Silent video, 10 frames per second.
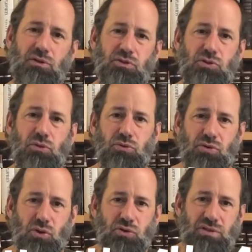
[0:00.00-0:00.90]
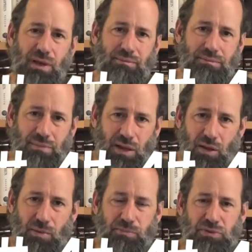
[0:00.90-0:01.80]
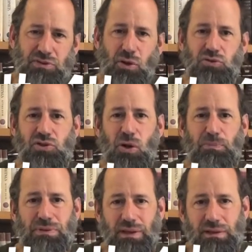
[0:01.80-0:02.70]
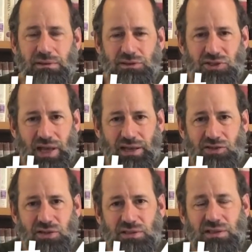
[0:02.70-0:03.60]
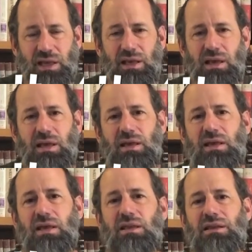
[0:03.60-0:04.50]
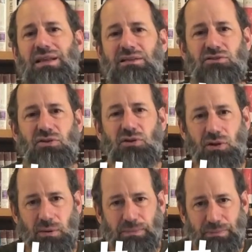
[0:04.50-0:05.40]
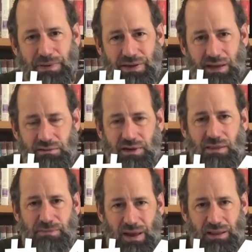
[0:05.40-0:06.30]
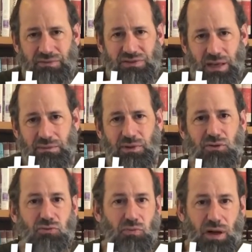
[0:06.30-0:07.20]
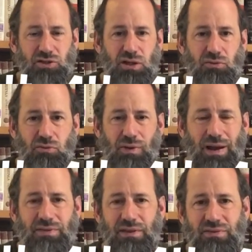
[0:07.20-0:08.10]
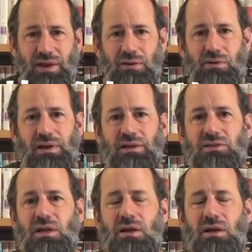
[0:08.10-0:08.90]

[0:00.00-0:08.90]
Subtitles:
Due to some socio-political changes in Eastern Europe, and particularly the Pale of Settlement, Russia, Ukraine, these areas,